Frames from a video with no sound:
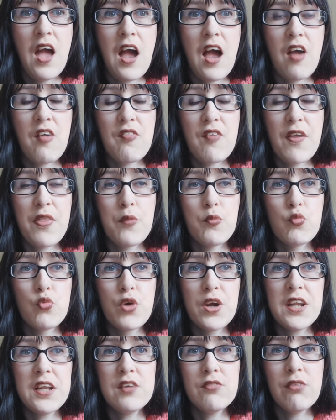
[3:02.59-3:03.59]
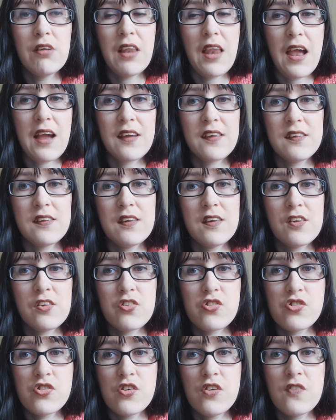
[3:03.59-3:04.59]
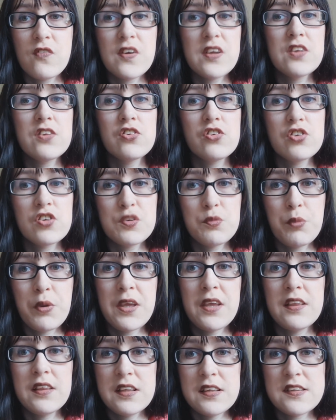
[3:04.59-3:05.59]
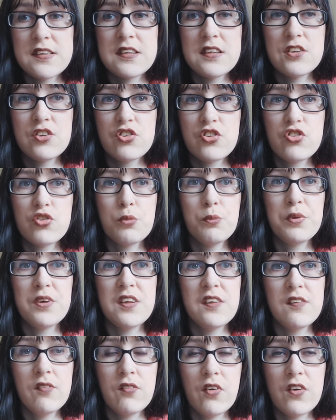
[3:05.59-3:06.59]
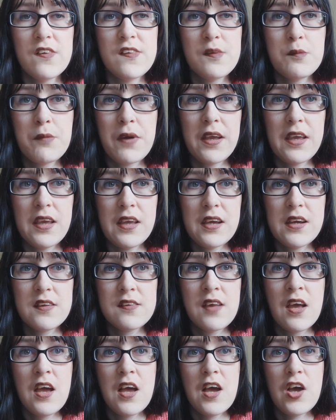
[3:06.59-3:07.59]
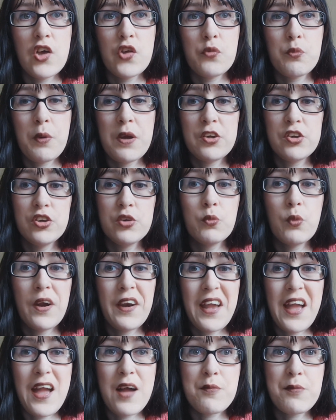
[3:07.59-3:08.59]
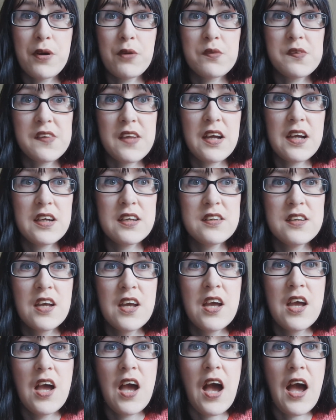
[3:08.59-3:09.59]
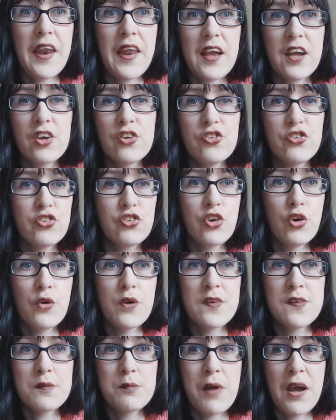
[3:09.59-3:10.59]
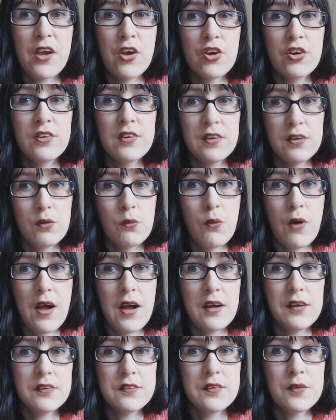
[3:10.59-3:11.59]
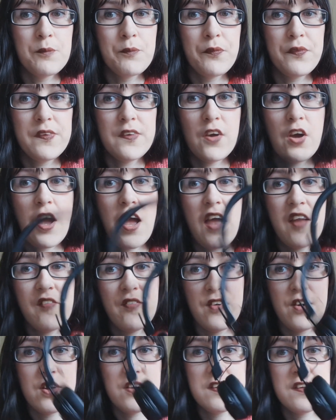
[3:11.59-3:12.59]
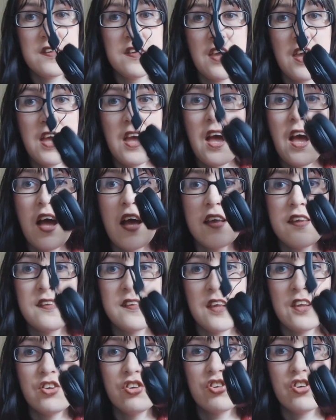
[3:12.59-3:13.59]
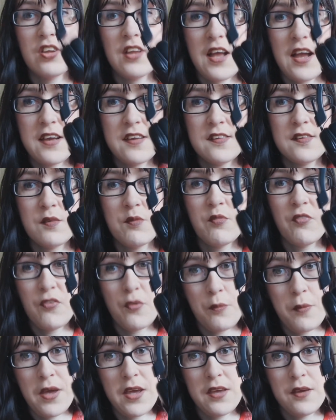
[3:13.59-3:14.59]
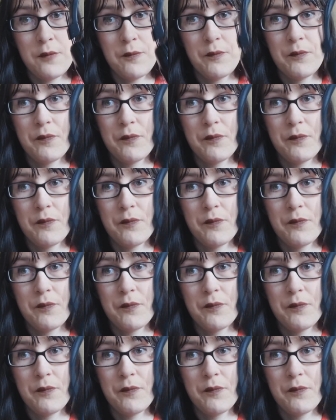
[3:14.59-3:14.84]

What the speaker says: I find them really relaxing and soothing to just be listening to somebody's voice in my ears, especially when I am outside, and I can just go into my own little world. So headphones, essential item for me.